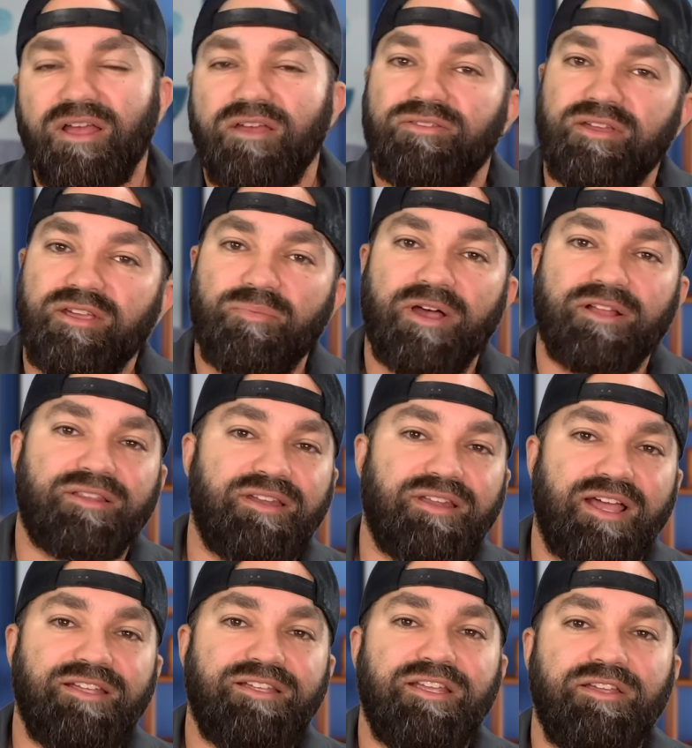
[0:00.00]
Think about the
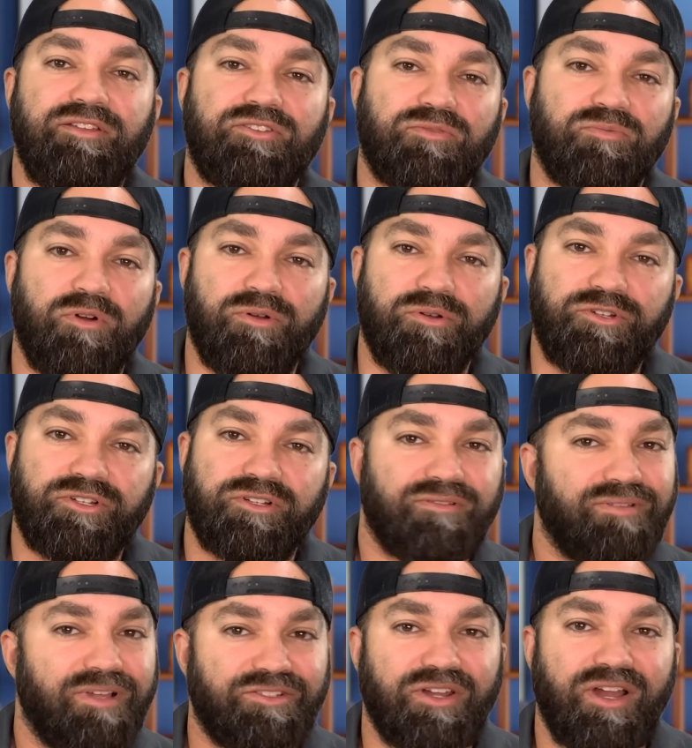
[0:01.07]
Nike swoosh.
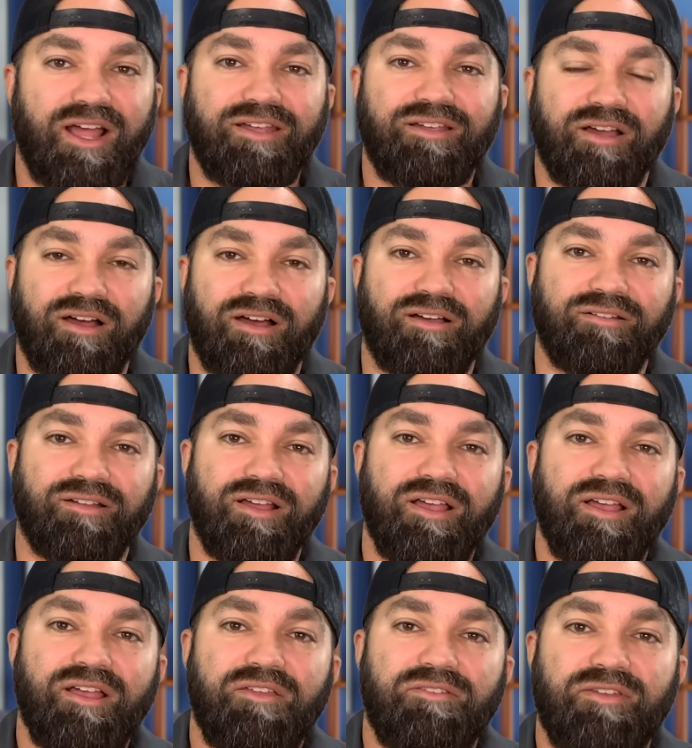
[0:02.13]
That's an icon.
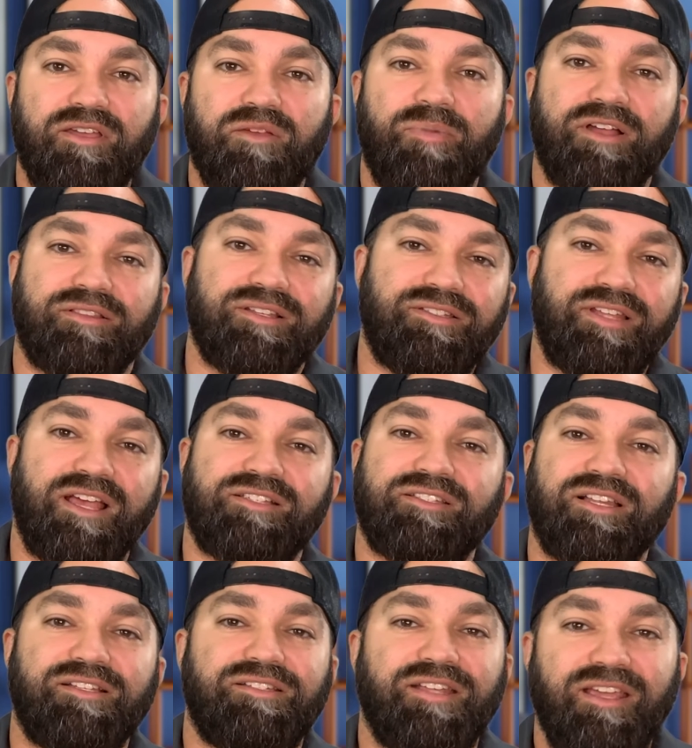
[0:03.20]
Think about the
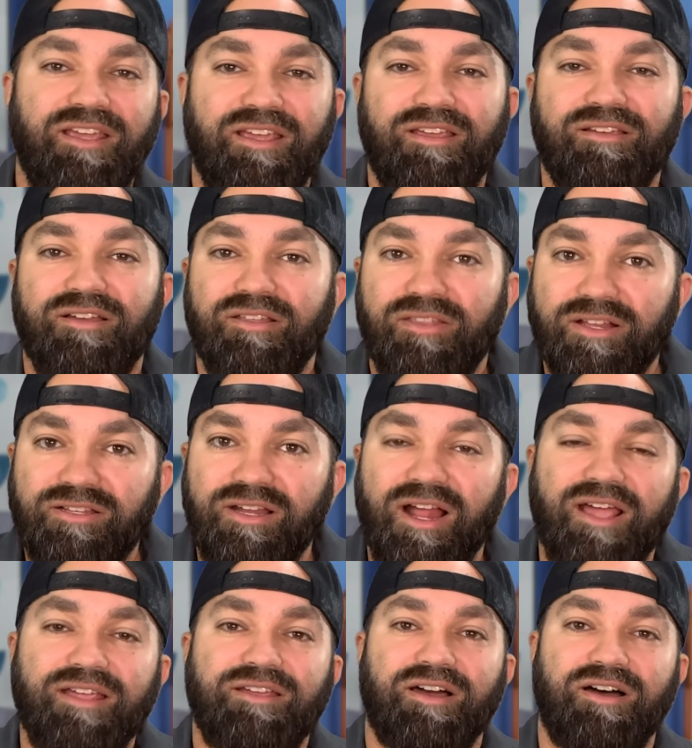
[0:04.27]
Tesla T. That's an
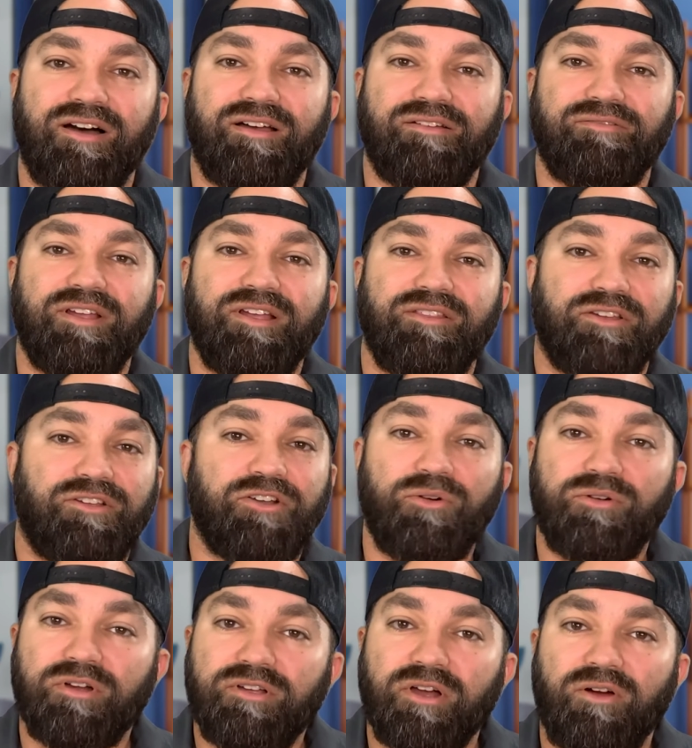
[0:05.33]
icon. The
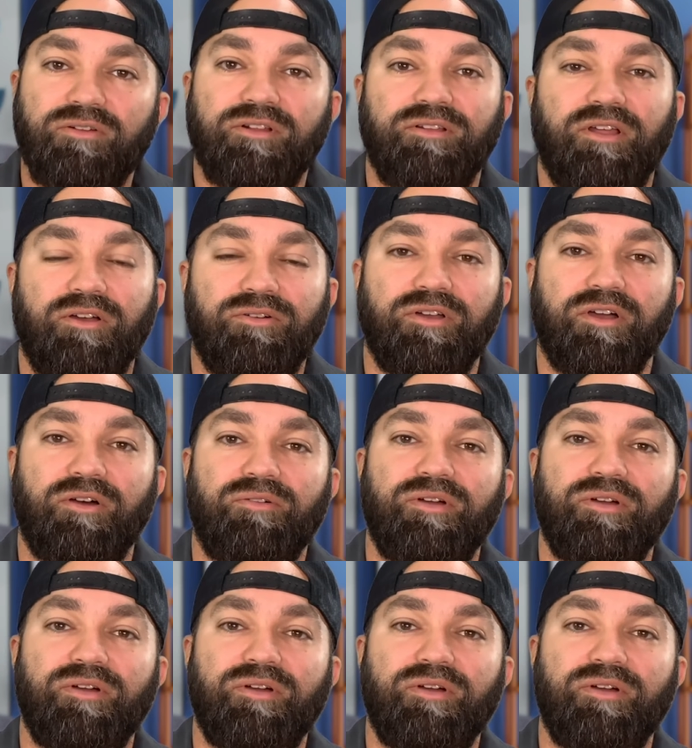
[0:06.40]
Coca-Cola logo.